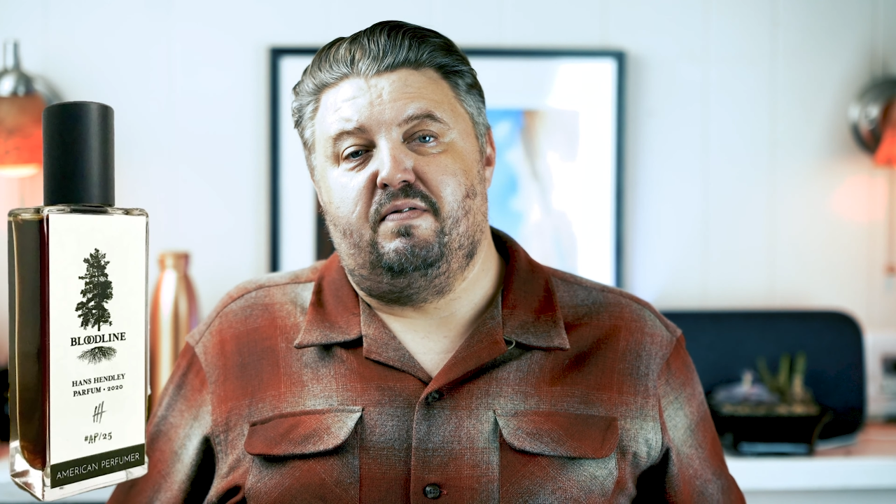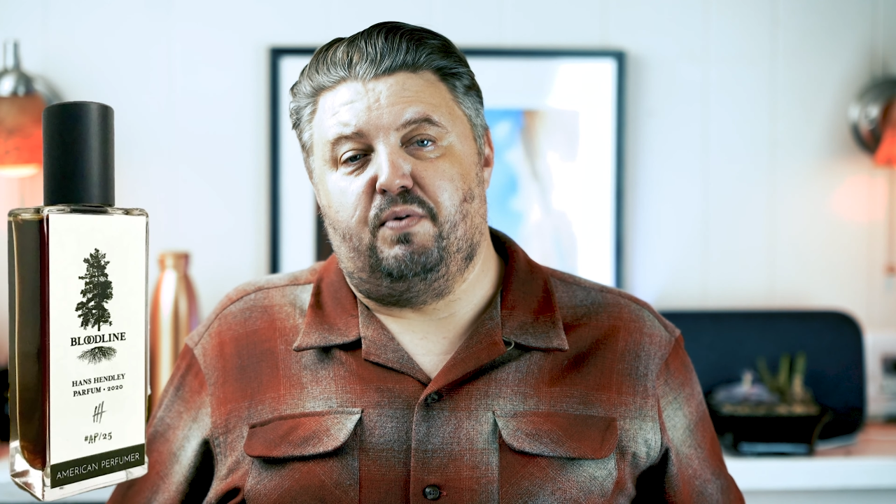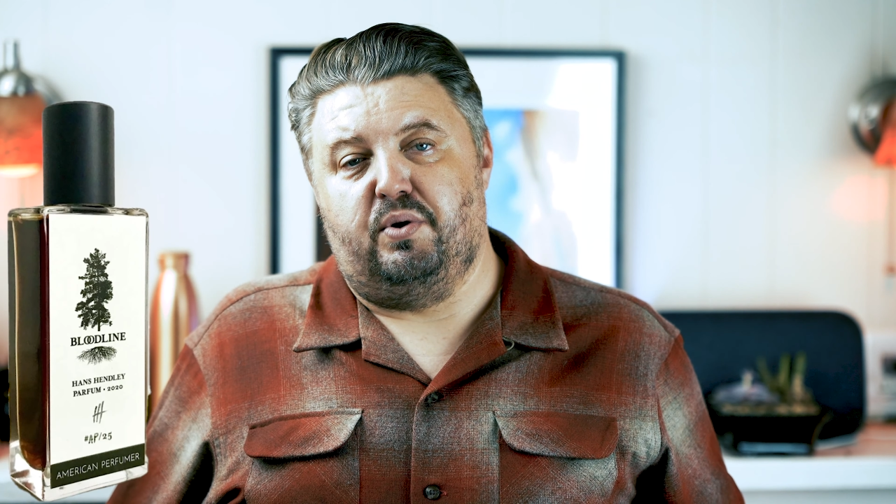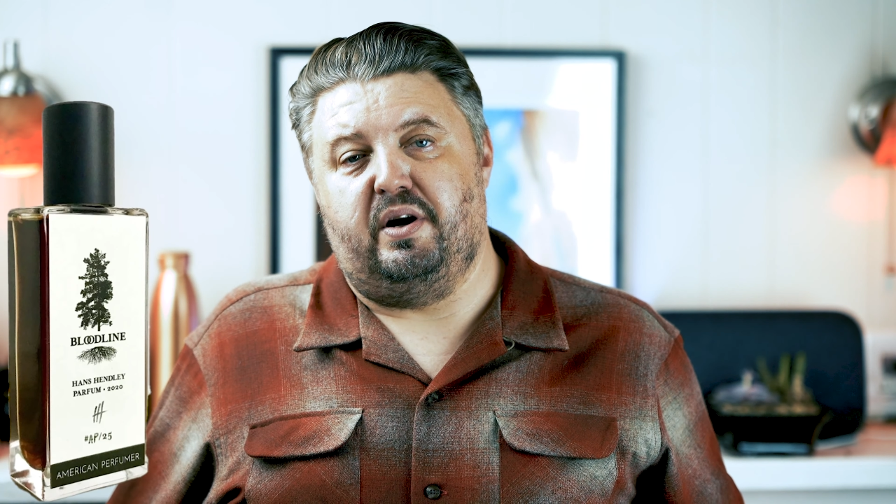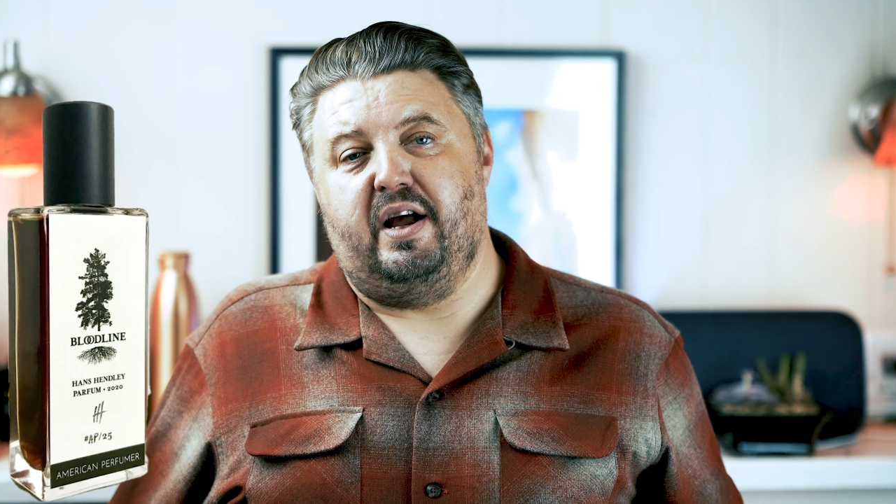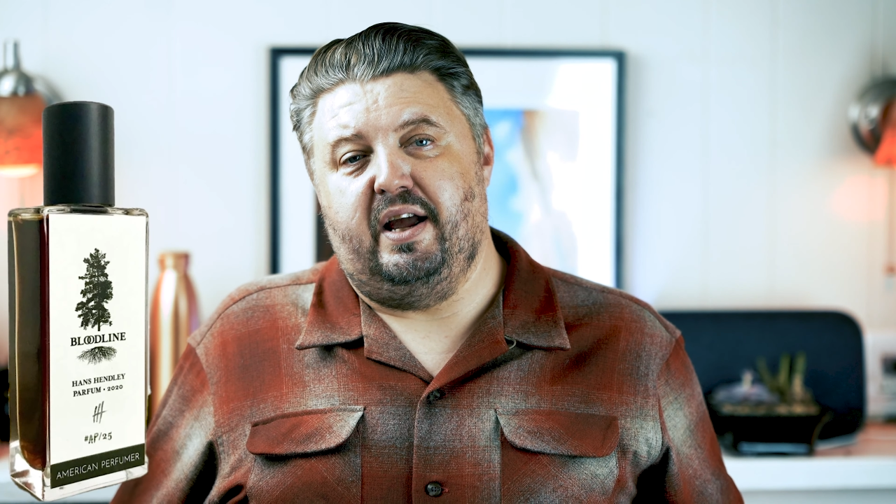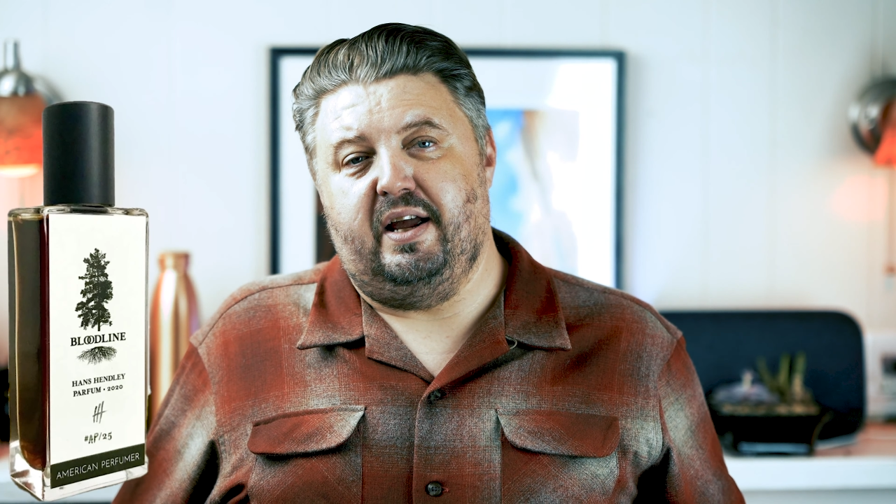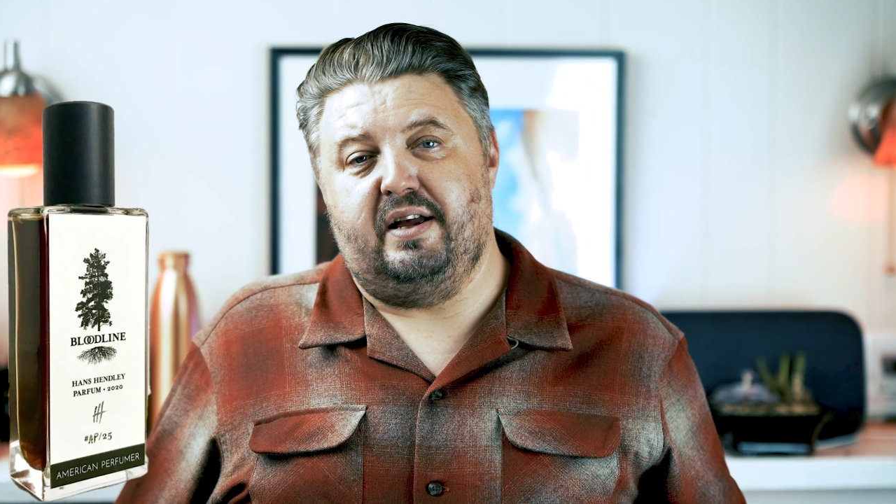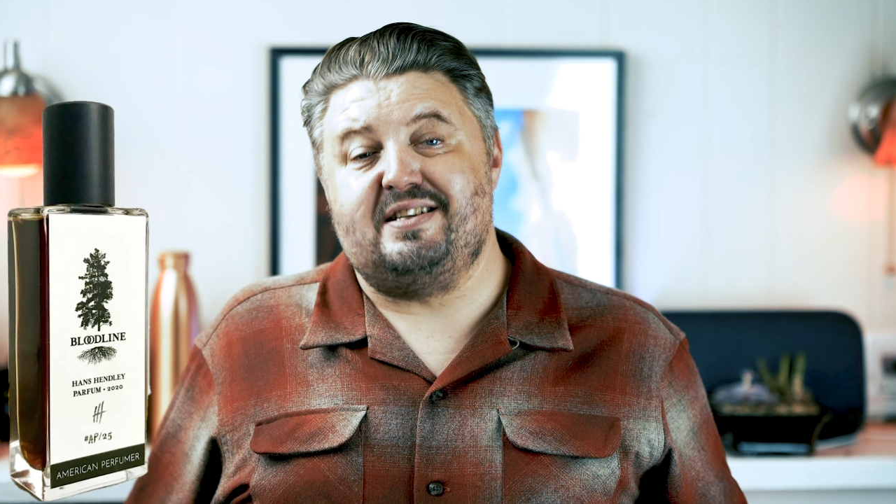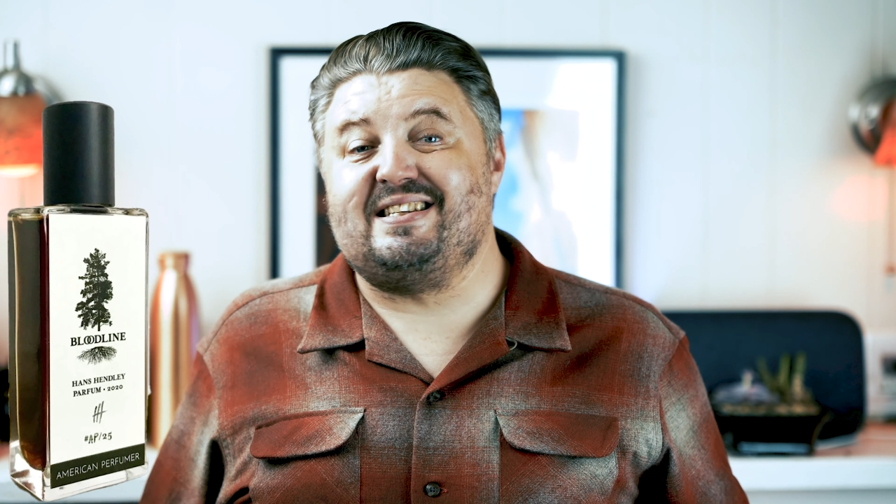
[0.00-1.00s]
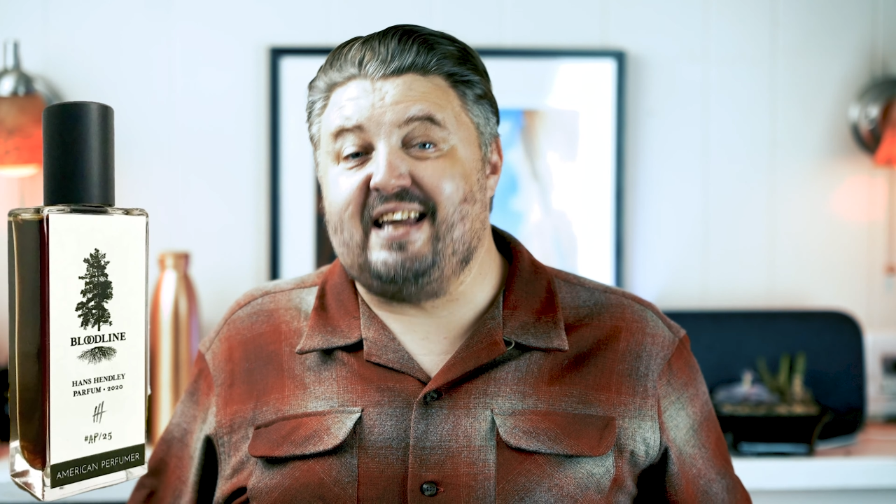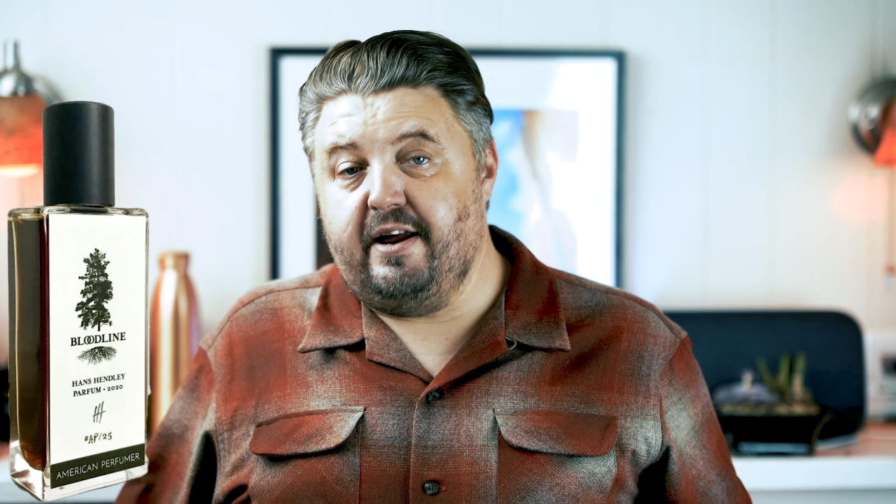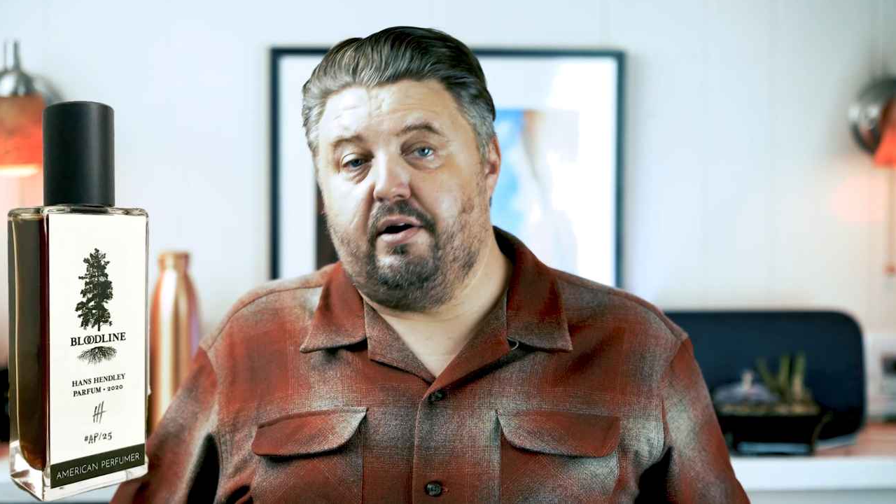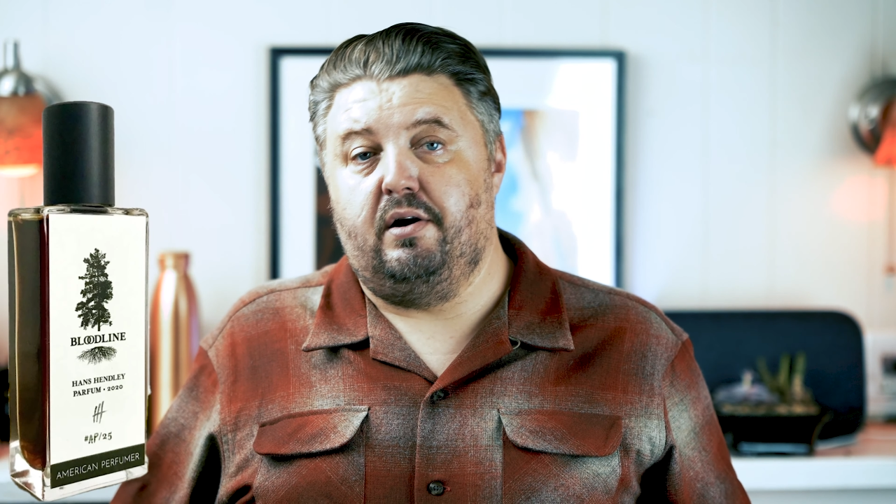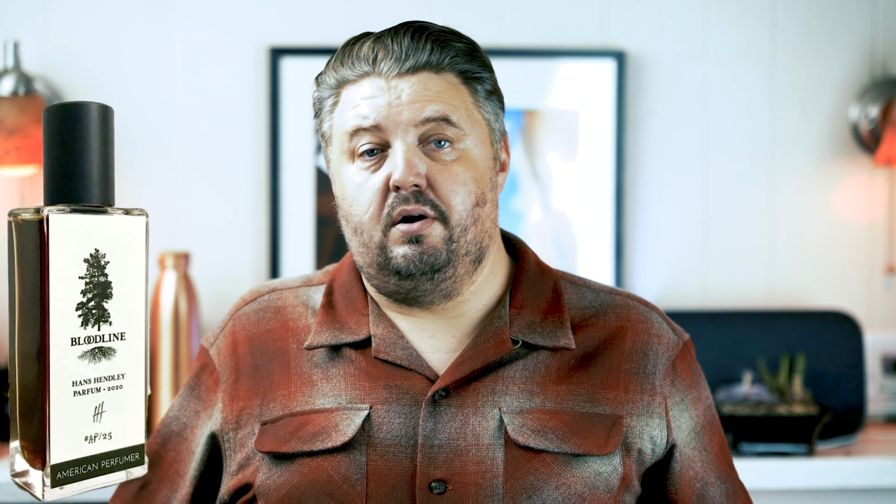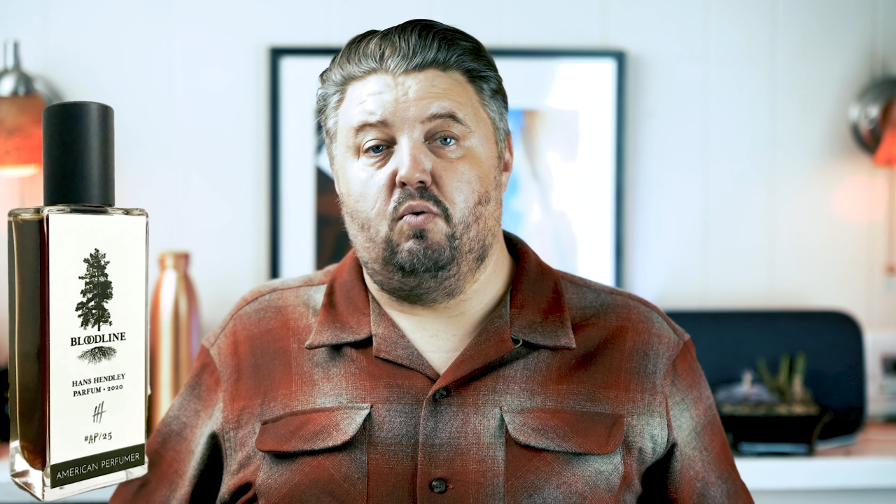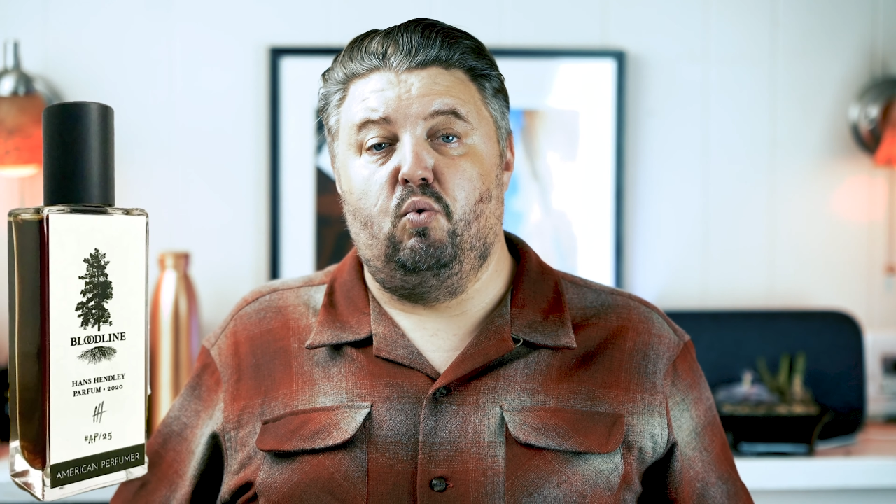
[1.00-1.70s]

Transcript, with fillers: for a cedar,